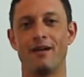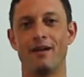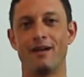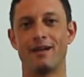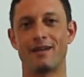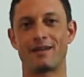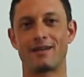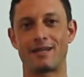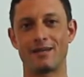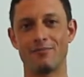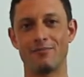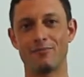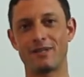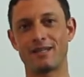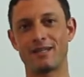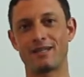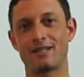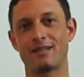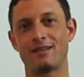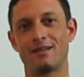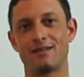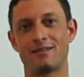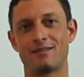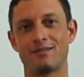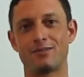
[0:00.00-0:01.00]
It can
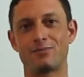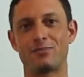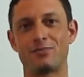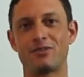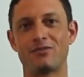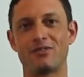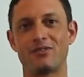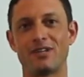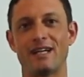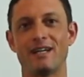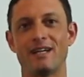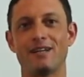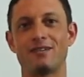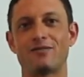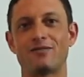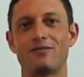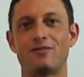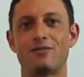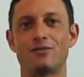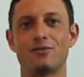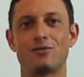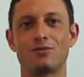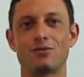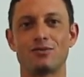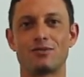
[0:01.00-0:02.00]
be a little bit of a
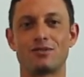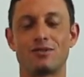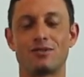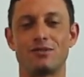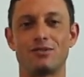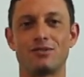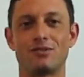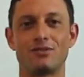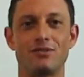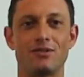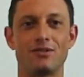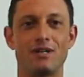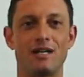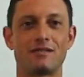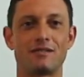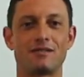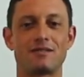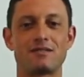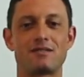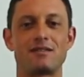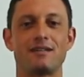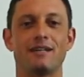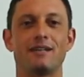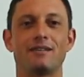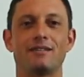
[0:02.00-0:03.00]
handful to
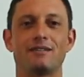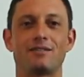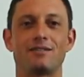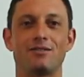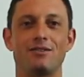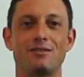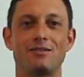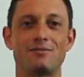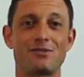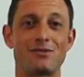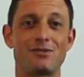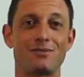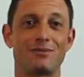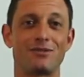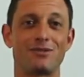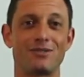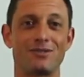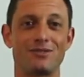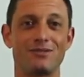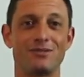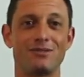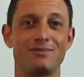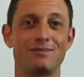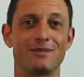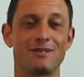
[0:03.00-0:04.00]
understand at times, so I'm going
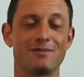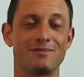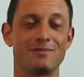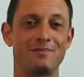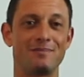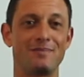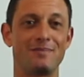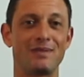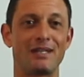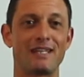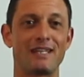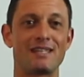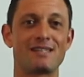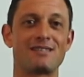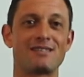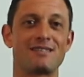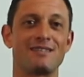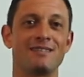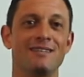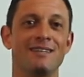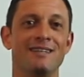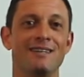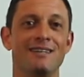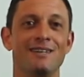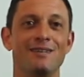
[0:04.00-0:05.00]
to do my best
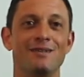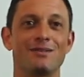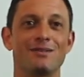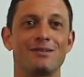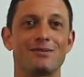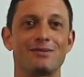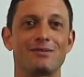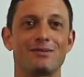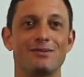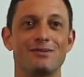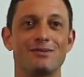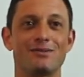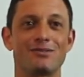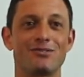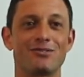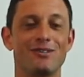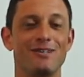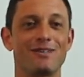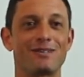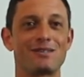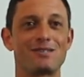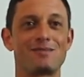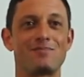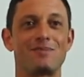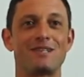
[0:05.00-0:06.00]
to try and
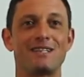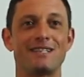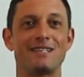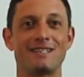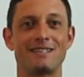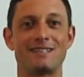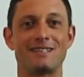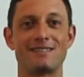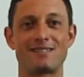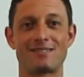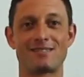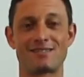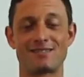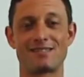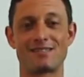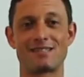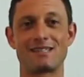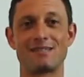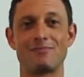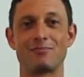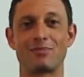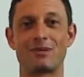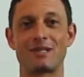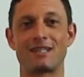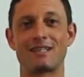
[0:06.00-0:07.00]
explain this as
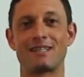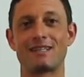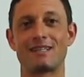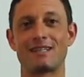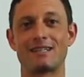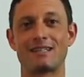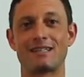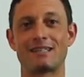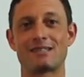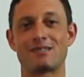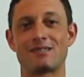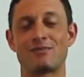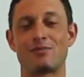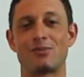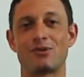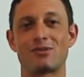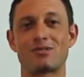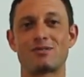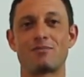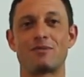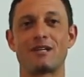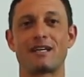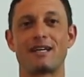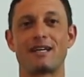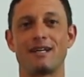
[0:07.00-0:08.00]
simply as I
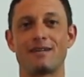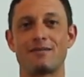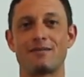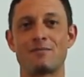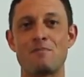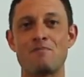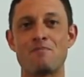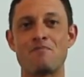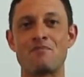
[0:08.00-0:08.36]
possibly can.